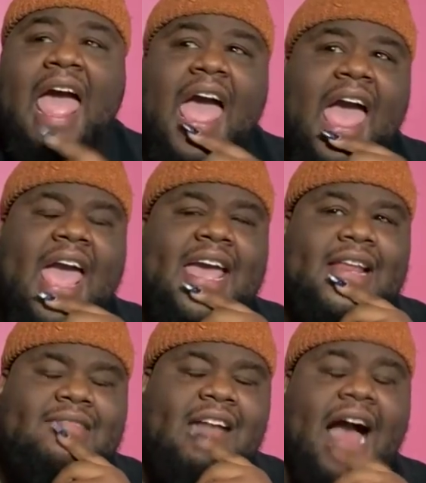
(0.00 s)

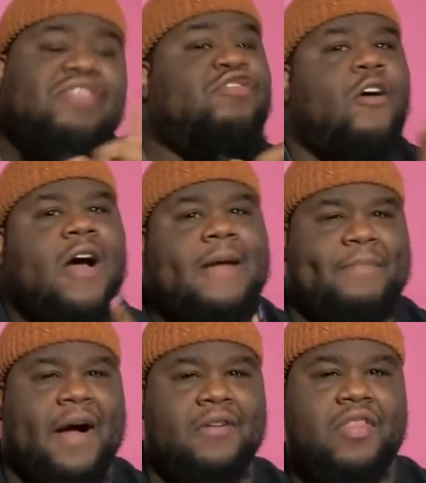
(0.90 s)
And I thought
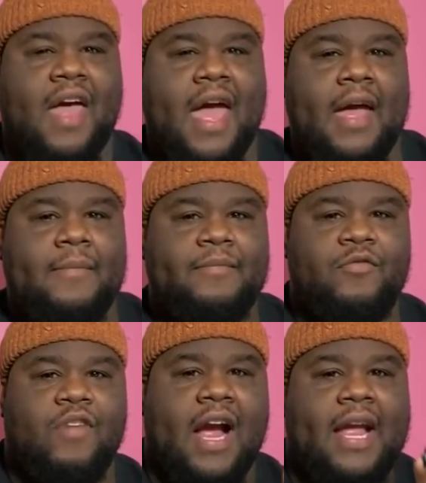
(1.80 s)
about that,
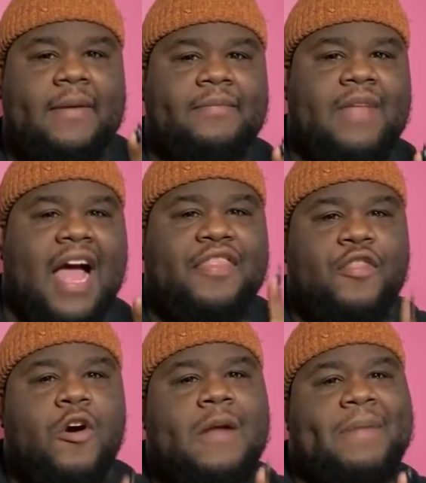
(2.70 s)
right? I
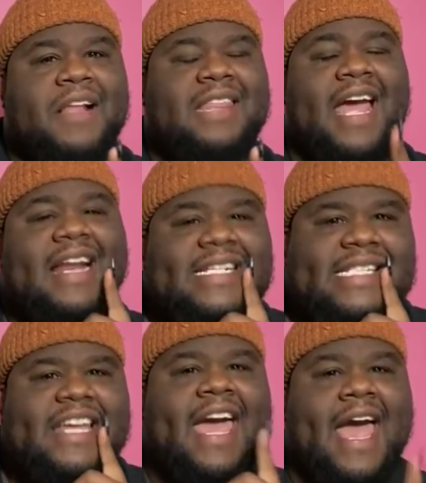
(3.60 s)
thought about that, and I
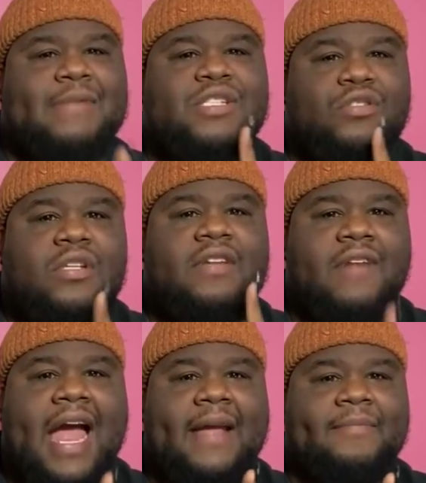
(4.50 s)
said, you're absolutely
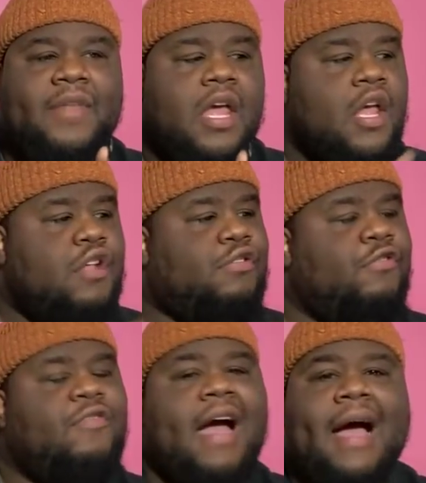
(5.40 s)
right.
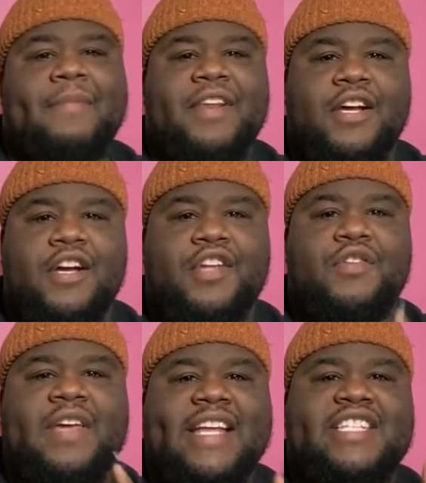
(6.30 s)
Through Robinhood,
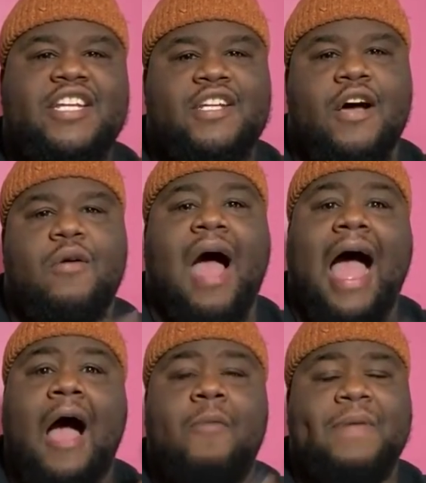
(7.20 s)
you get to know
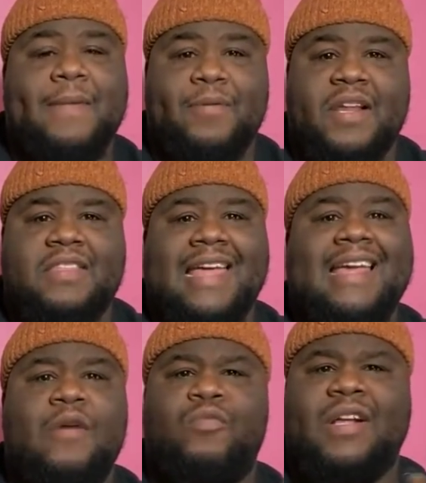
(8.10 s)
how people are
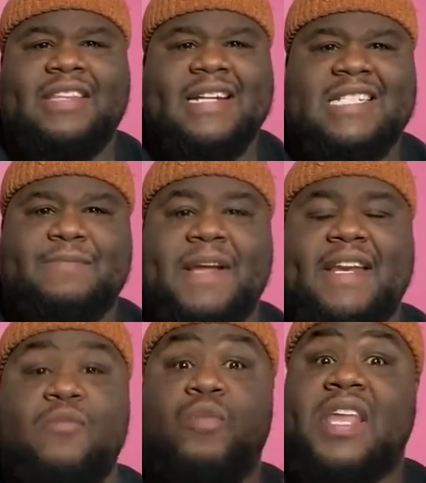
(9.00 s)
thinking, what they're
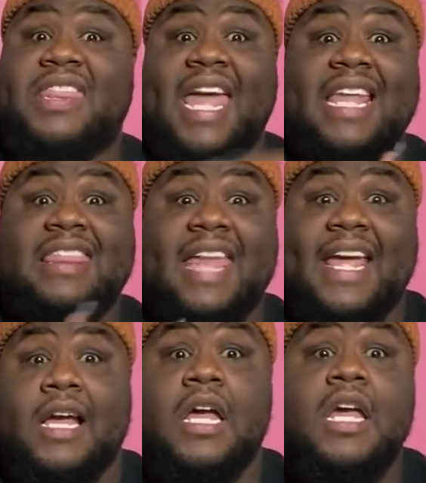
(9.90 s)
spending, what they
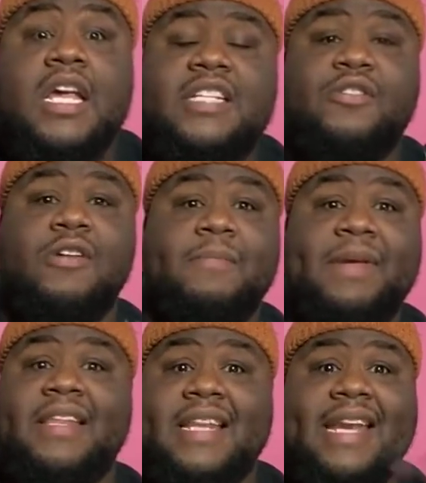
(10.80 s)
think is going to
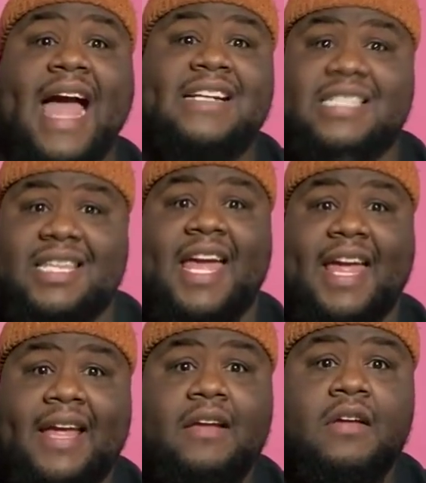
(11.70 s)
be the next
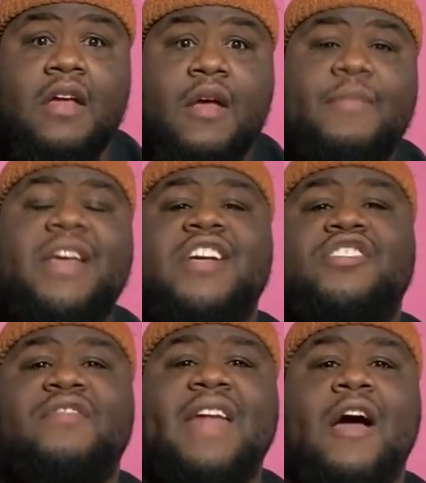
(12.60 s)
thing, because
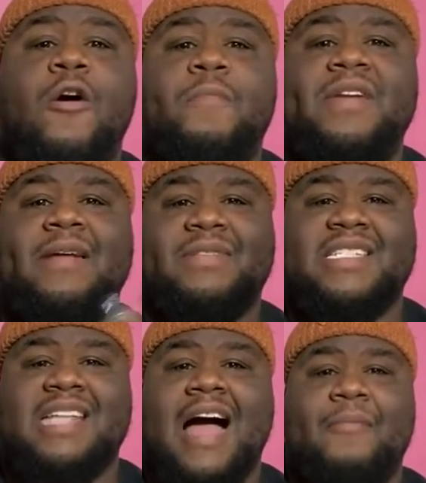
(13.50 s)
you've now opened up the
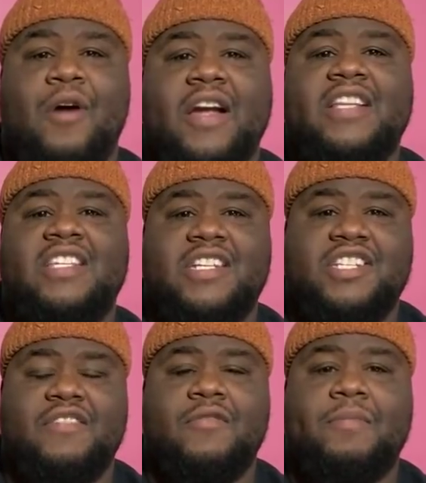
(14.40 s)
stock market to the
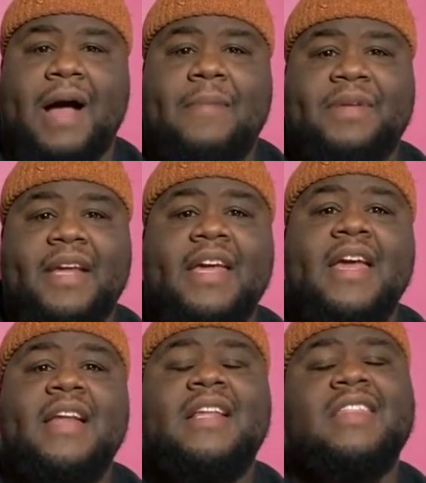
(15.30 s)
general public.
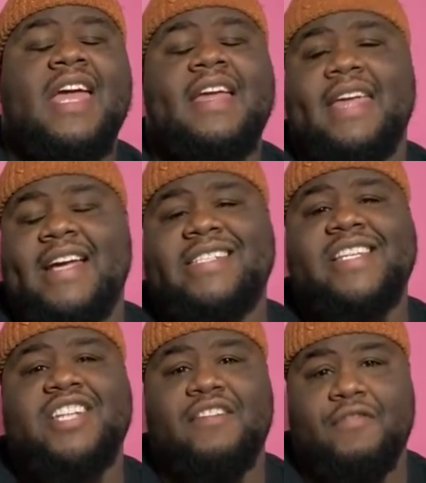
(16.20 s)
The thing is, the
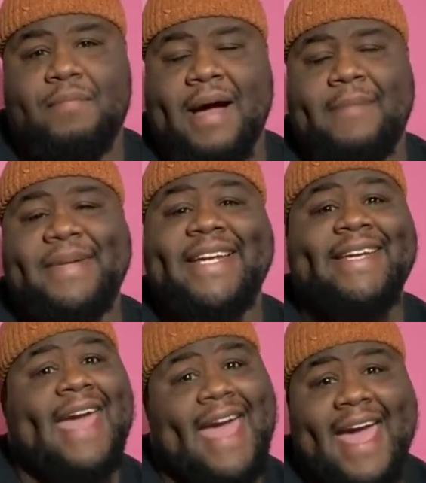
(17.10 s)
general public
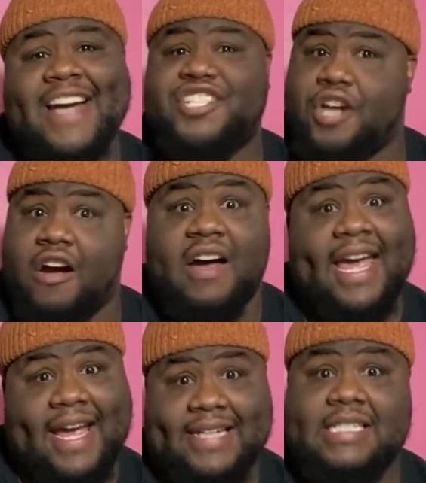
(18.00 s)
gagged y'all
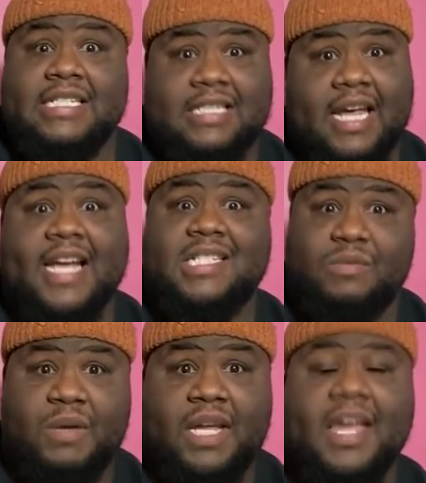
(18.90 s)
asses last
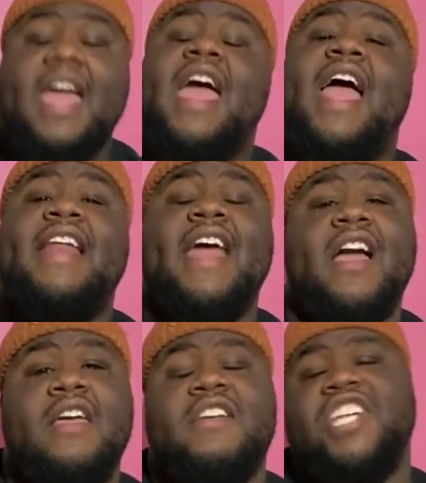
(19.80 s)
week, and now
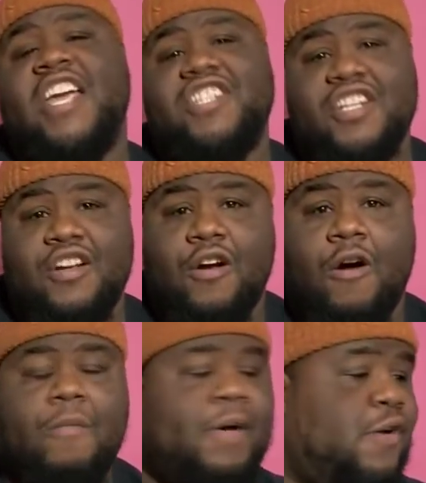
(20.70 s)
you're changing the
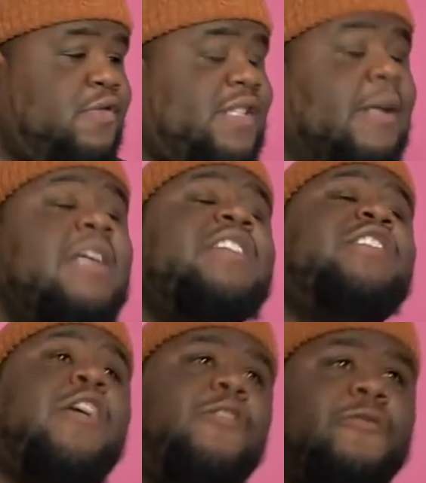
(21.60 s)
goalposts.
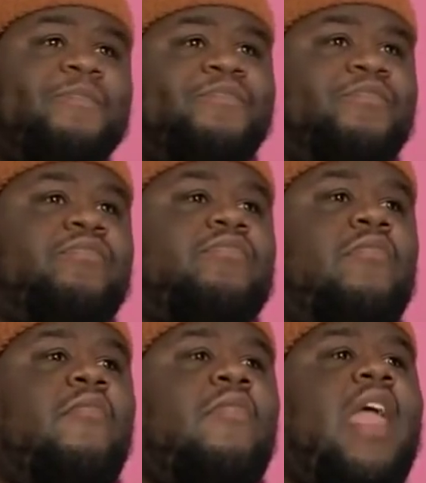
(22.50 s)
So
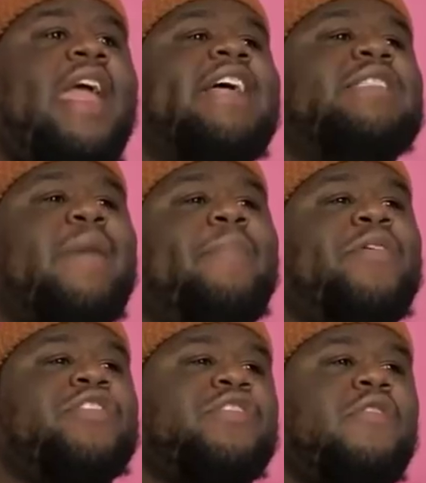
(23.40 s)
here's my
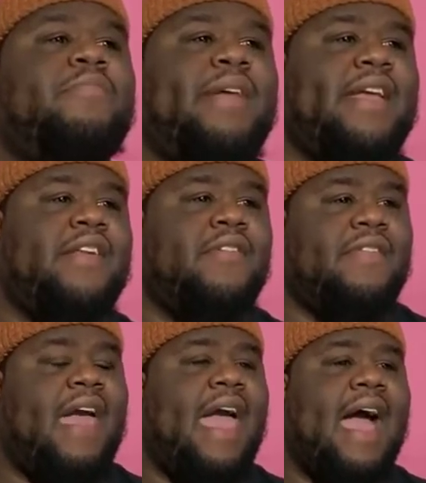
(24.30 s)
personal opinion
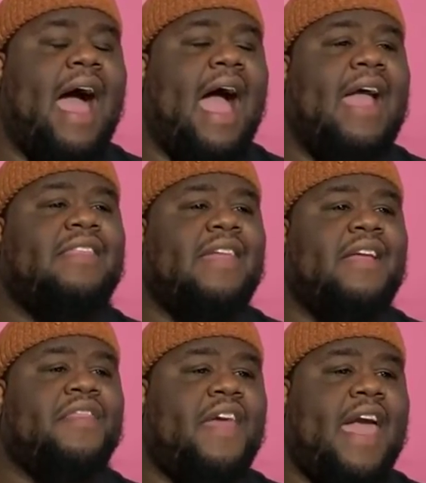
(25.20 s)
on that. I
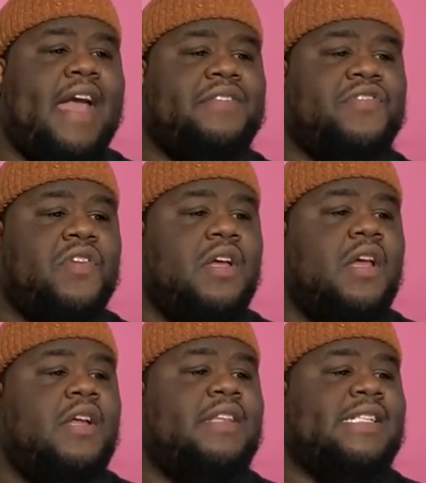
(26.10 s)
think that
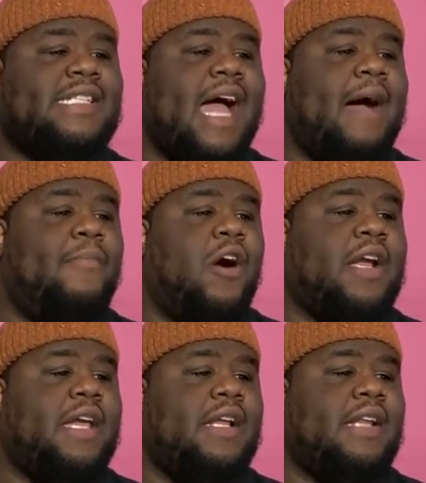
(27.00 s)
the stock
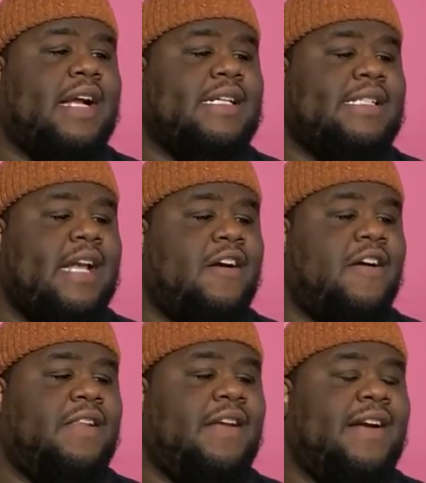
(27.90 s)
market, like I said
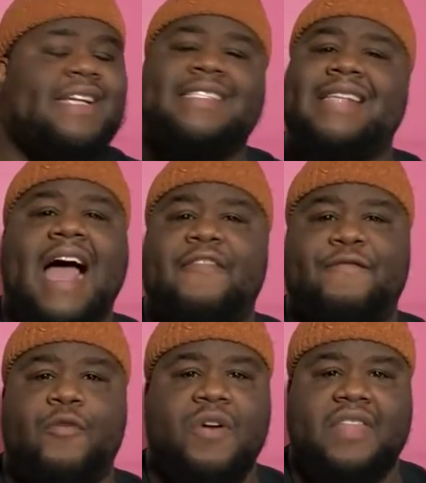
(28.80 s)
earlier, is not
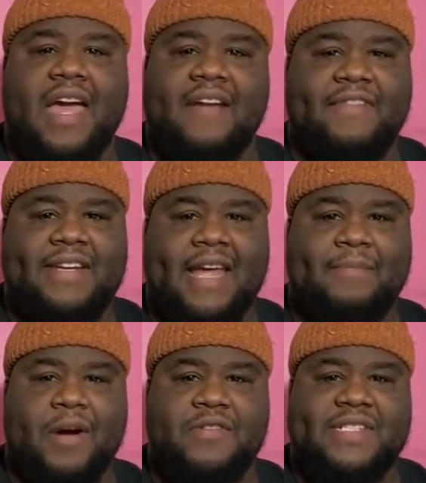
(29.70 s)
for the everyday
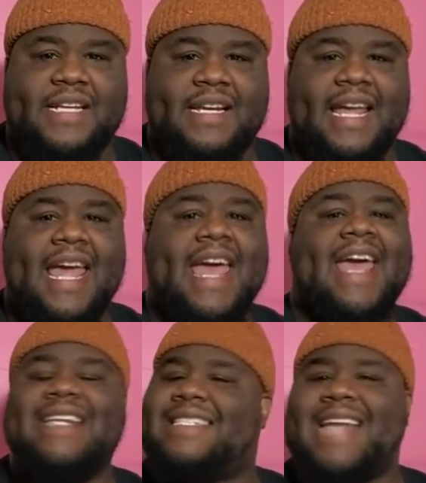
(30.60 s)
person.
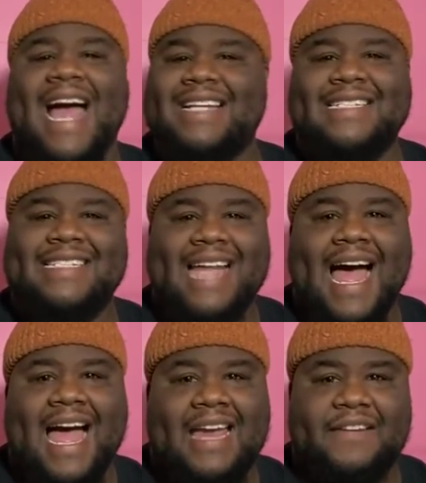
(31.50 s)
It's not
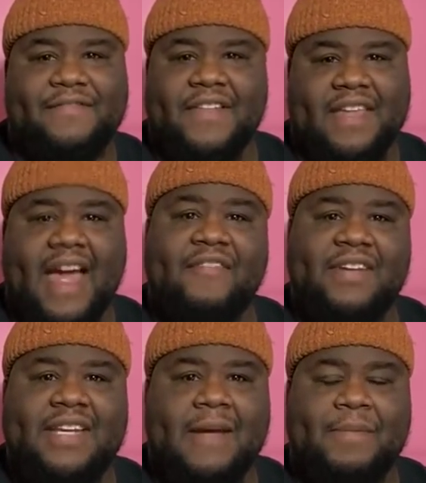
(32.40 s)
designed for the
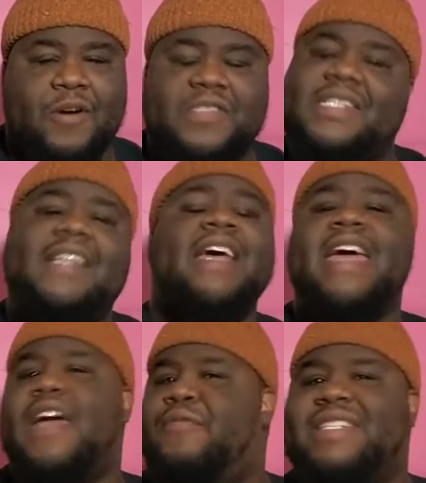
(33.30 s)
everyday person.
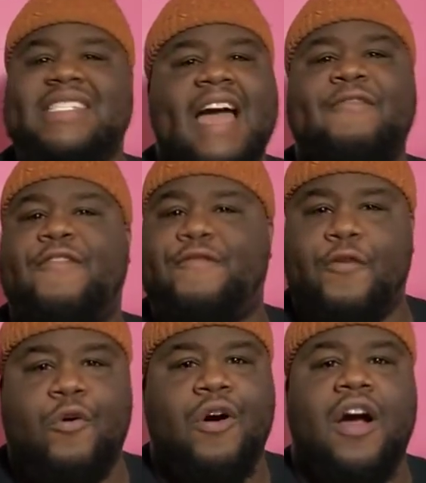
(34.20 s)
It was never
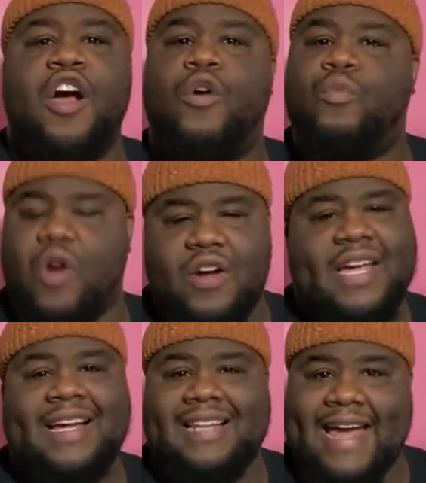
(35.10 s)
for
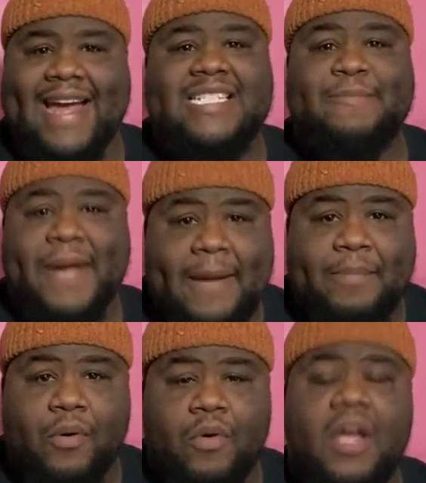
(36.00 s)
working class people.